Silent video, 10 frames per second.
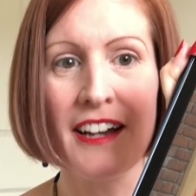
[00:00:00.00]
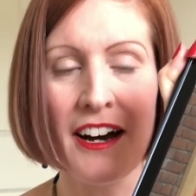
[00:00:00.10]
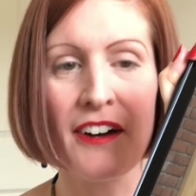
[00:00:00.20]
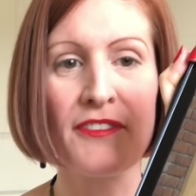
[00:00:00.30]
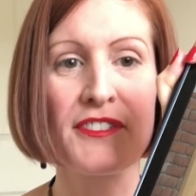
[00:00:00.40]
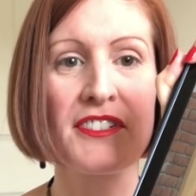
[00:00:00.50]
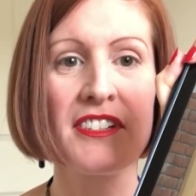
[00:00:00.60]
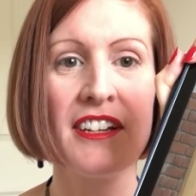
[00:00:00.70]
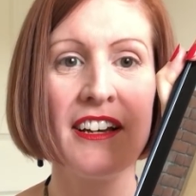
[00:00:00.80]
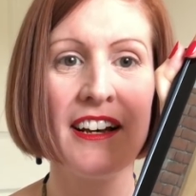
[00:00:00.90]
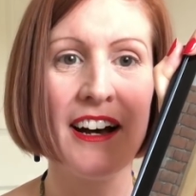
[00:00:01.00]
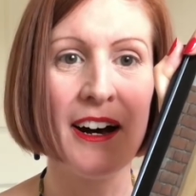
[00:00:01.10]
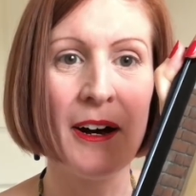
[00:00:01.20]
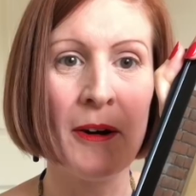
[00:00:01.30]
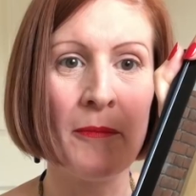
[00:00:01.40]
cuffs
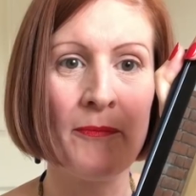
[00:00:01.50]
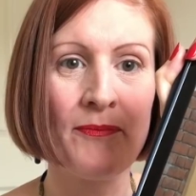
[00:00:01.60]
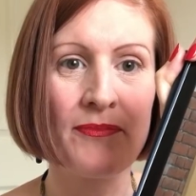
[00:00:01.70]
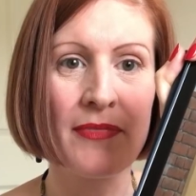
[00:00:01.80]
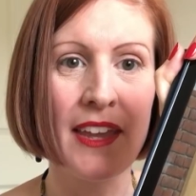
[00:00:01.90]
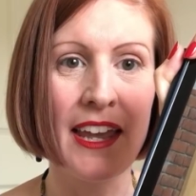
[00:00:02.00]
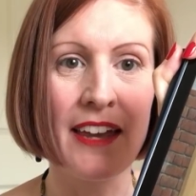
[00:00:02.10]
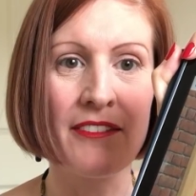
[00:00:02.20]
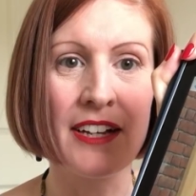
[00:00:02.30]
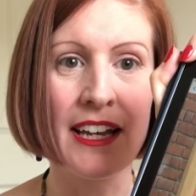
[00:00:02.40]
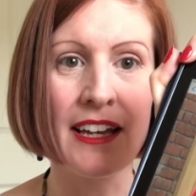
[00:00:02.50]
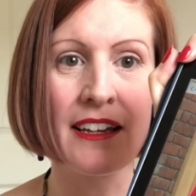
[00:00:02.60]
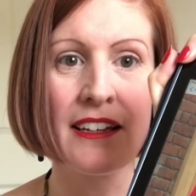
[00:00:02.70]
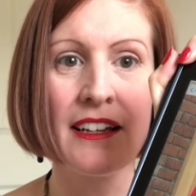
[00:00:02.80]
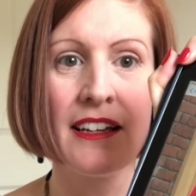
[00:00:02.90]
here and here?